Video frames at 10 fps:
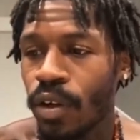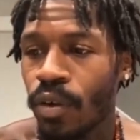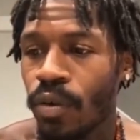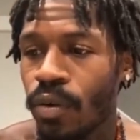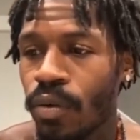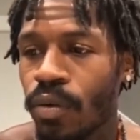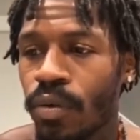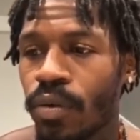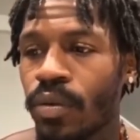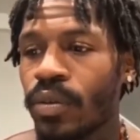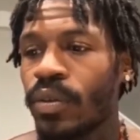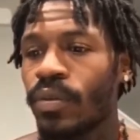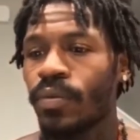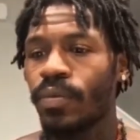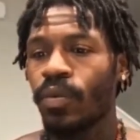know,
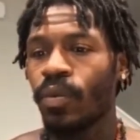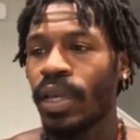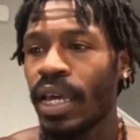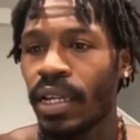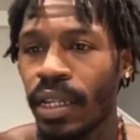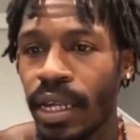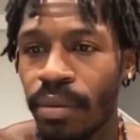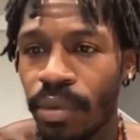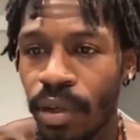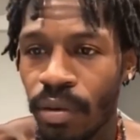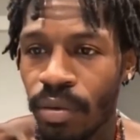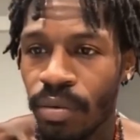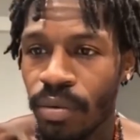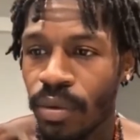we gotta let them know.